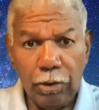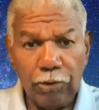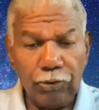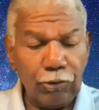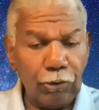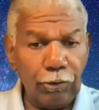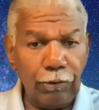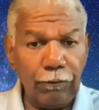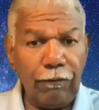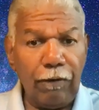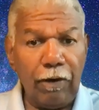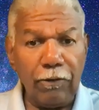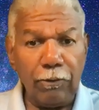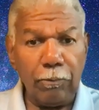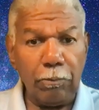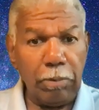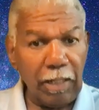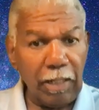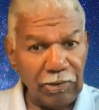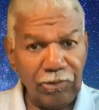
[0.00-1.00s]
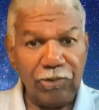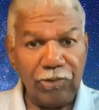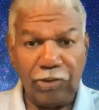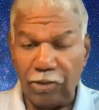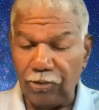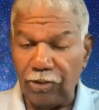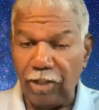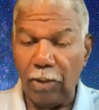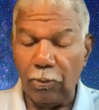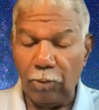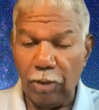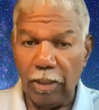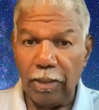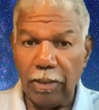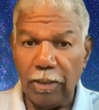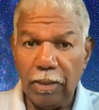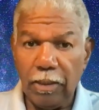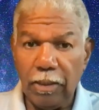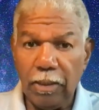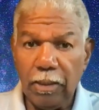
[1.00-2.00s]
And so the Father blesses us that way
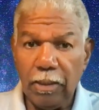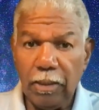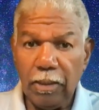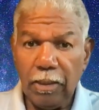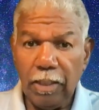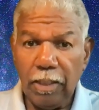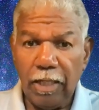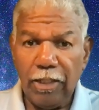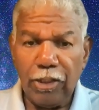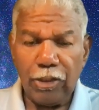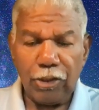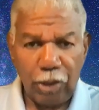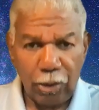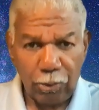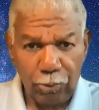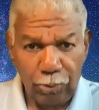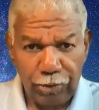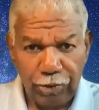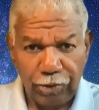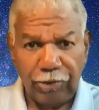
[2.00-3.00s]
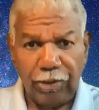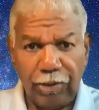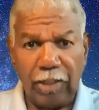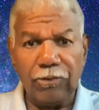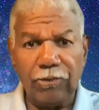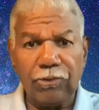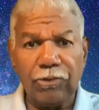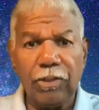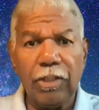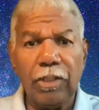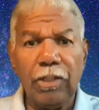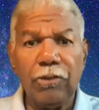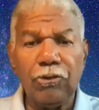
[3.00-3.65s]
and encourages us